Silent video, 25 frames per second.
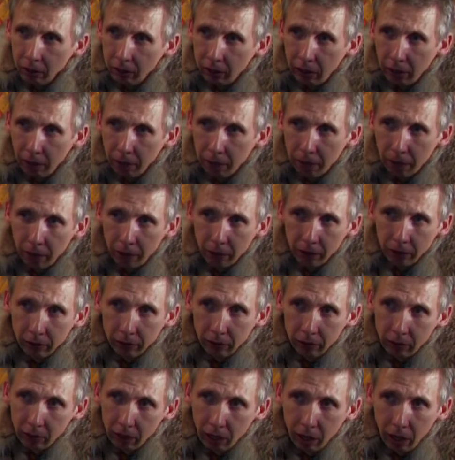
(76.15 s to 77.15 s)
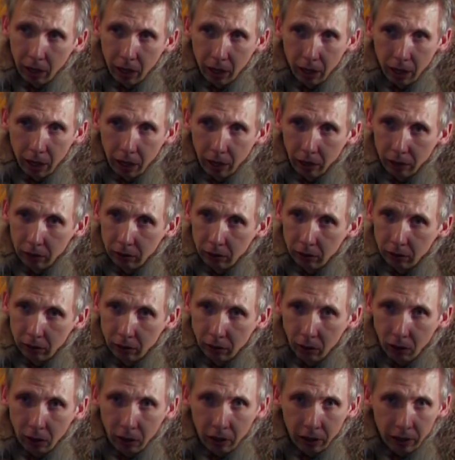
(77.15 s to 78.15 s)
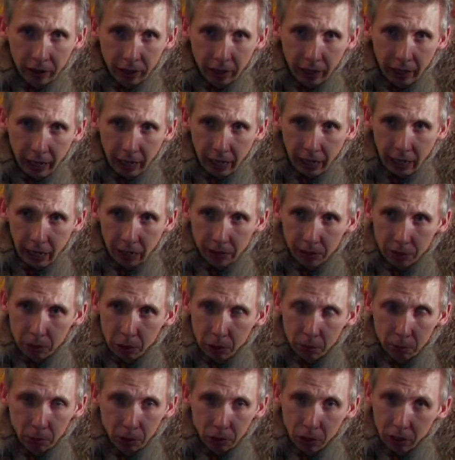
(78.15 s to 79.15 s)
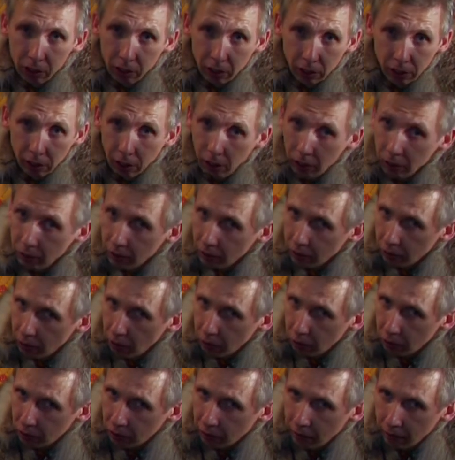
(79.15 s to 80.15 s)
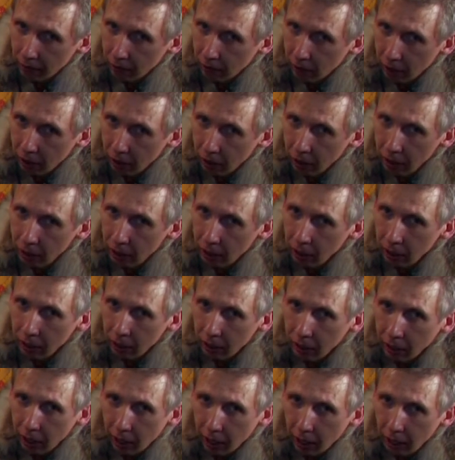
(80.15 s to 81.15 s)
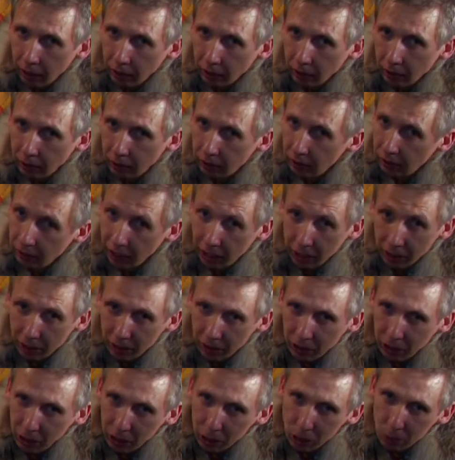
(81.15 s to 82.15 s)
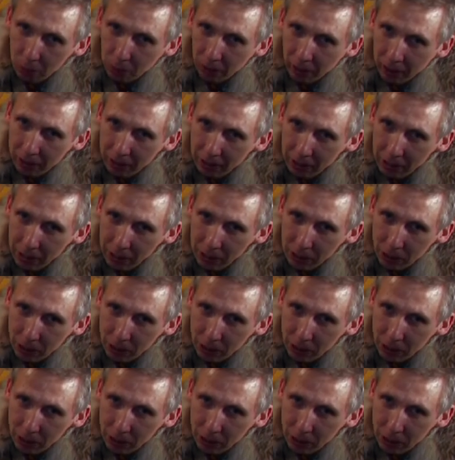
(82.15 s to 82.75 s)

different dark caves, mystical underground river, and such places.